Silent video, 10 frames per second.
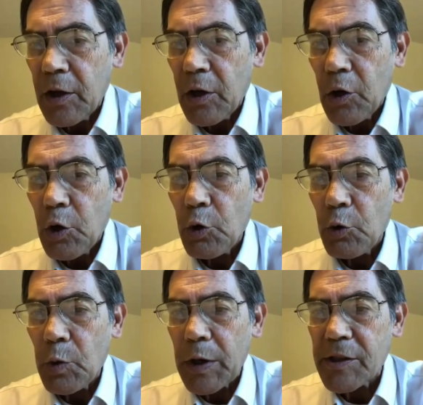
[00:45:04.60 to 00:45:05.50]
who
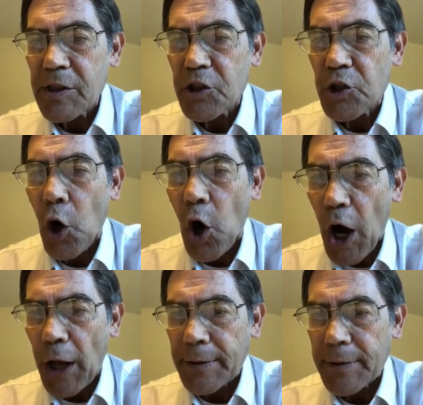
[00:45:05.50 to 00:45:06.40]
was
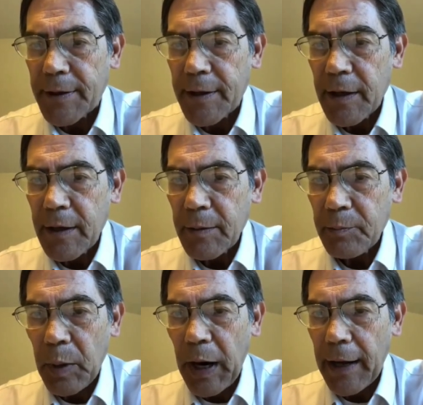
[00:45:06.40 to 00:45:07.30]
taught
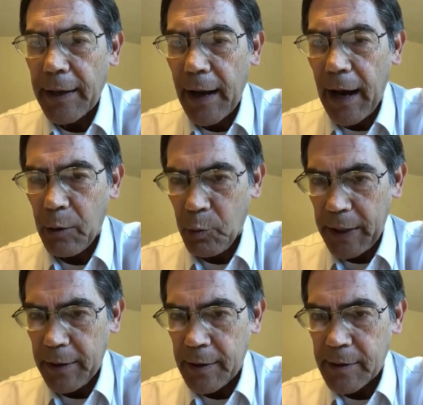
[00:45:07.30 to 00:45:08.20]
by an
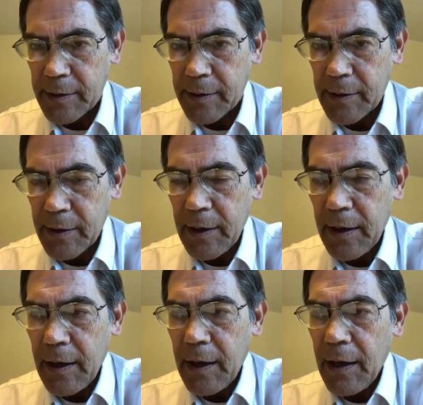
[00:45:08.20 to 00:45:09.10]
eyewitness.
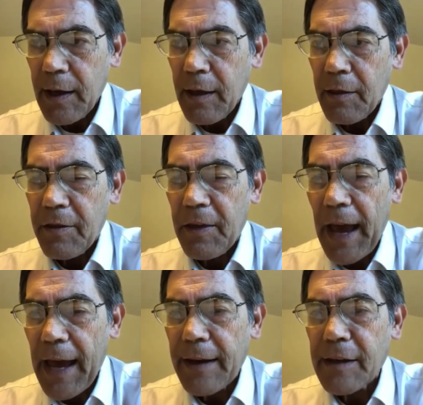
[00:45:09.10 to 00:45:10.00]

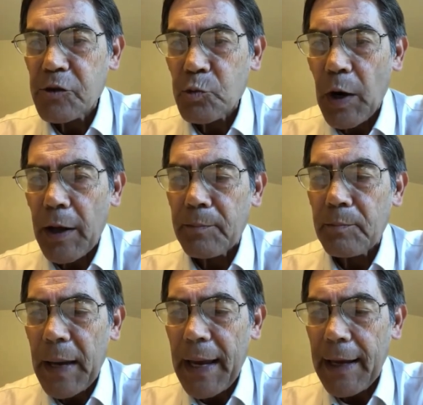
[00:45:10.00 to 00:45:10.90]
That is what
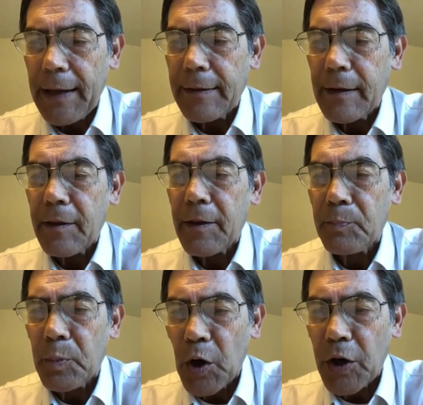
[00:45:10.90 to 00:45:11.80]
made the
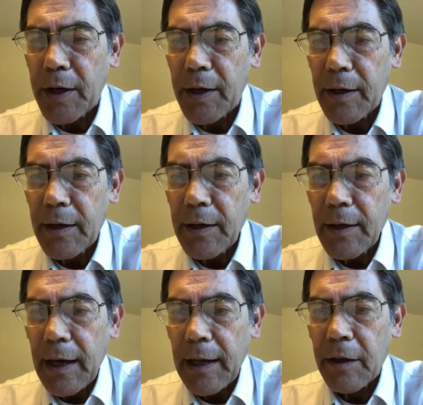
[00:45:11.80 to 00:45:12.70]
book
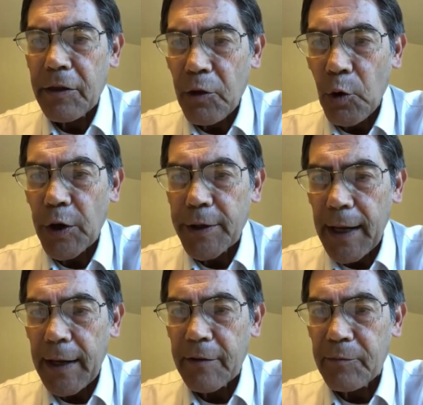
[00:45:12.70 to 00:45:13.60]
an
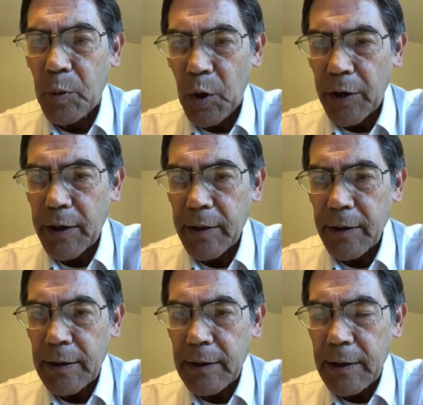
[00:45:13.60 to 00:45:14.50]
authoritative book.
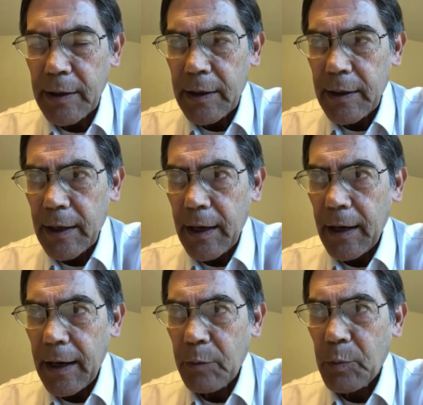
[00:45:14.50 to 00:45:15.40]

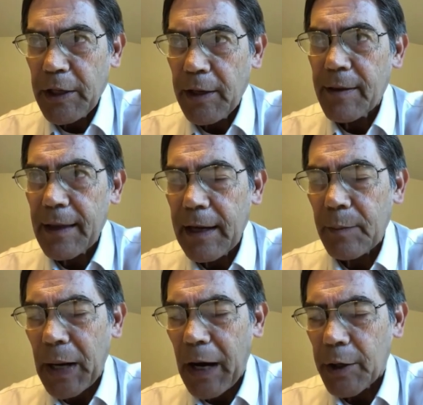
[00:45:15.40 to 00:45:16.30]
And when you think
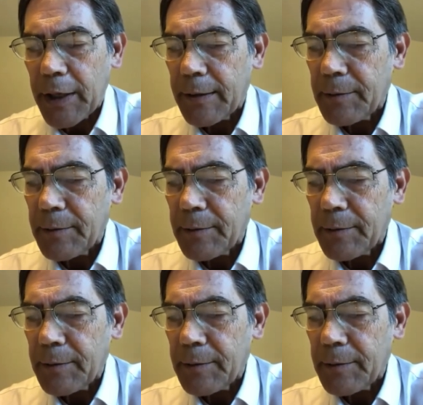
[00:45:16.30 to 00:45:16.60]
about it,